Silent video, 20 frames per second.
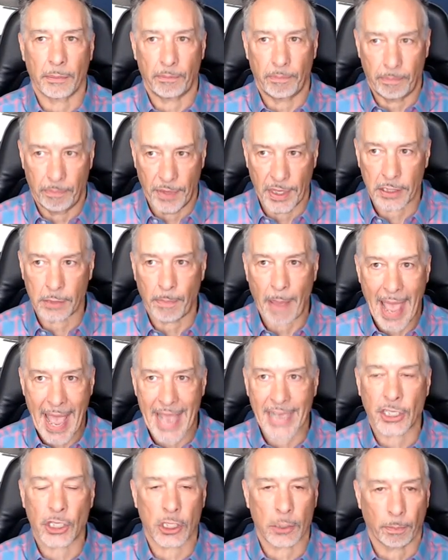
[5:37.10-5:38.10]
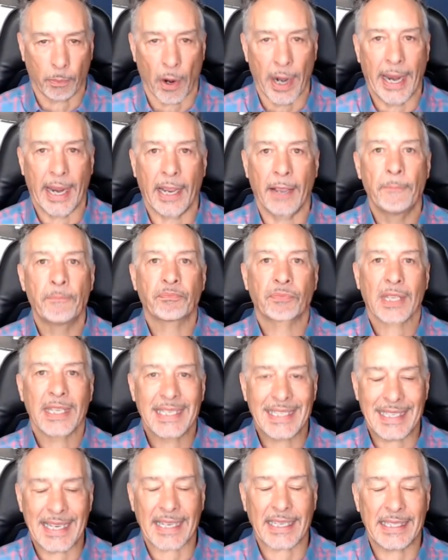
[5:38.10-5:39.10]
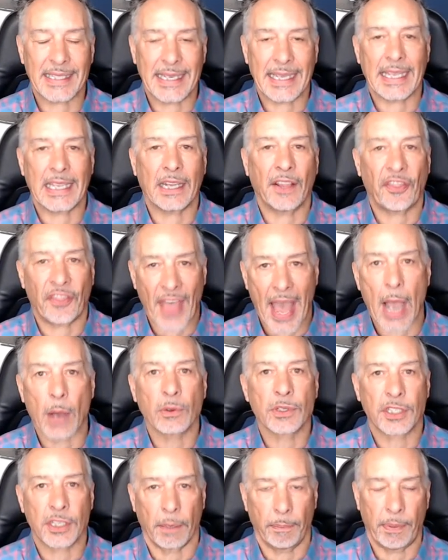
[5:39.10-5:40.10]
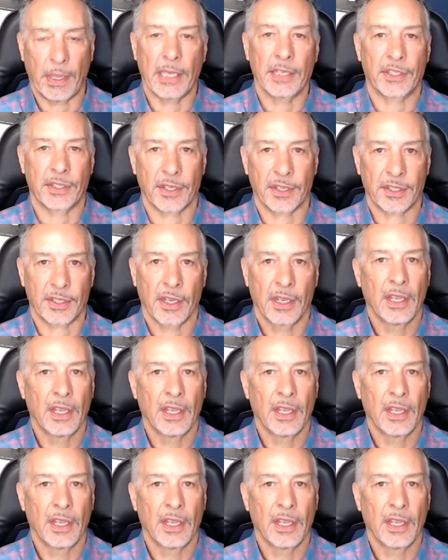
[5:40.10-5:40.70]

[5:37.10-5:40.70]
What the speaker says: this past spring, 16,000 pieces.